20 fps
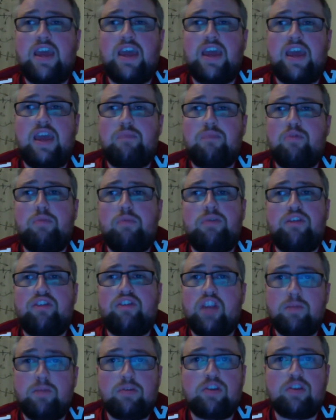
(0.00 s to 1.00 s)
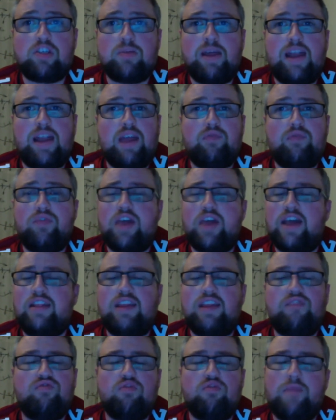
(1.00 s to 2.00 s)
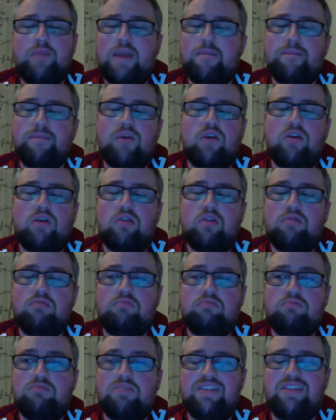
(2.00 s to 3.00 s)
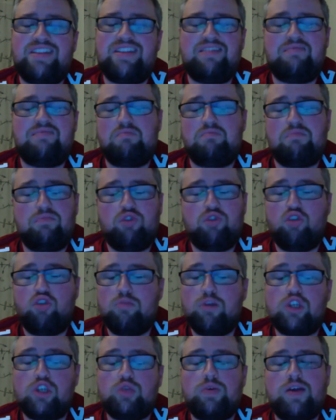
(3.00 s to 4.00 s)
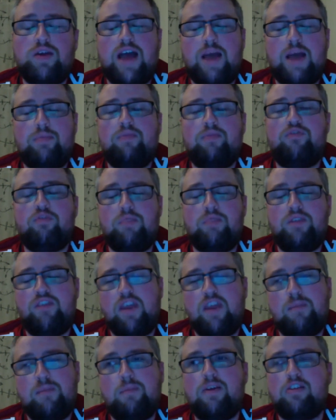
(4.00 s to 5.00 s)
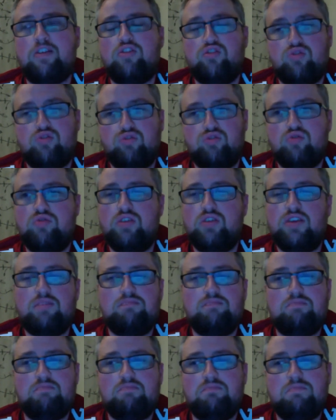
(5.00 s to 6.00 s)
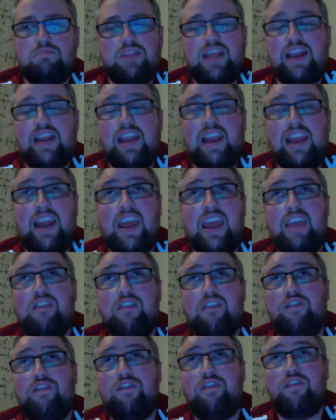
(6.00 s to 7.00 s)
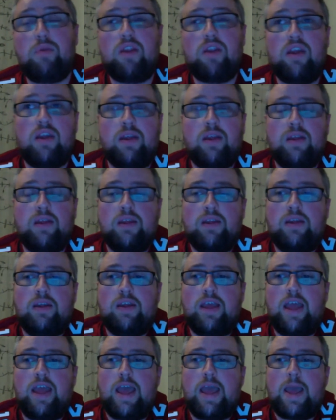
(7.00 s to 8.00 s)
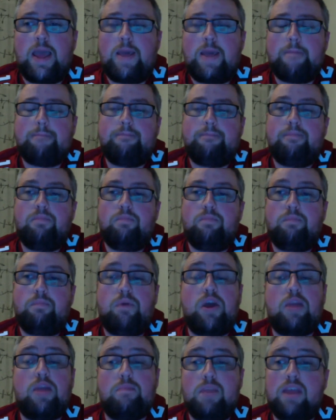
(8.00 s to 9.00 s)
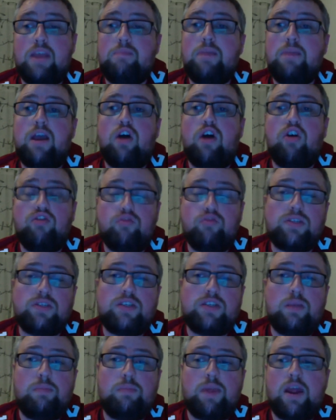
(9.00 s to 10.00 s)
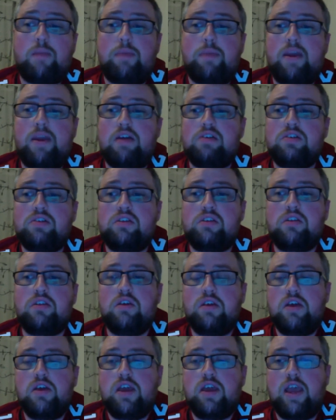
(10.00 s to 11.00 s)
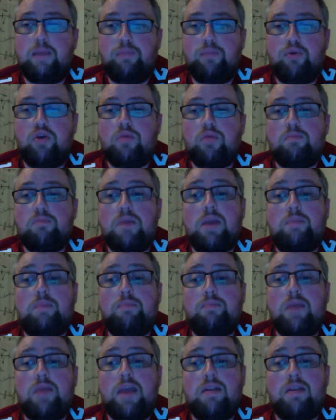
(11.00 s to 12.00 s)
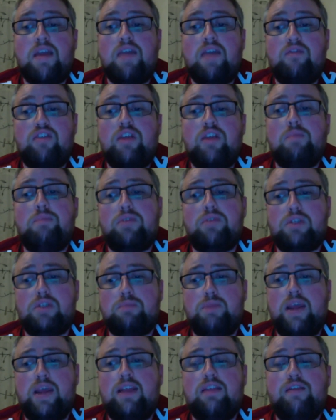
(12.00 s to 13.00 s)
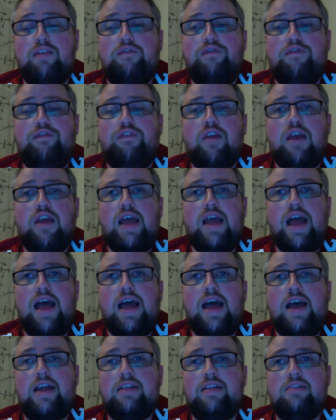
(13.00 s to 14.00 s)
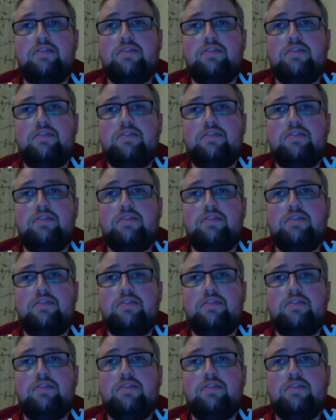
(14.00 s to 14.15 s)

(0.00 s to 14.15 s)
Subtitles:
probably 3 months of my life with that. I didn't remember too much what happened from November to nearly late February, but it made me 100% better person. It put everything in perspective and